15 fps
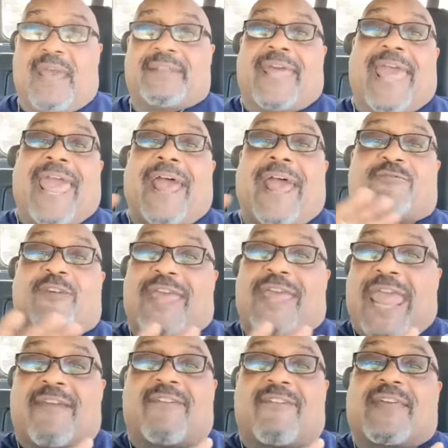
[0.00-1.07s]
Now, after
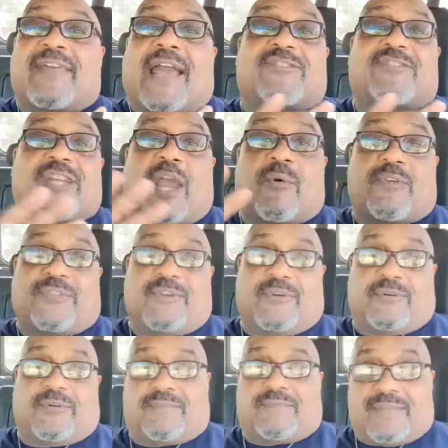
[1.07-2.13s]
everything I've shared with
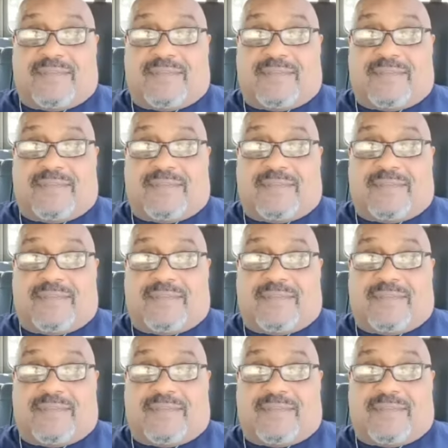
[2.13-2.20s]
you,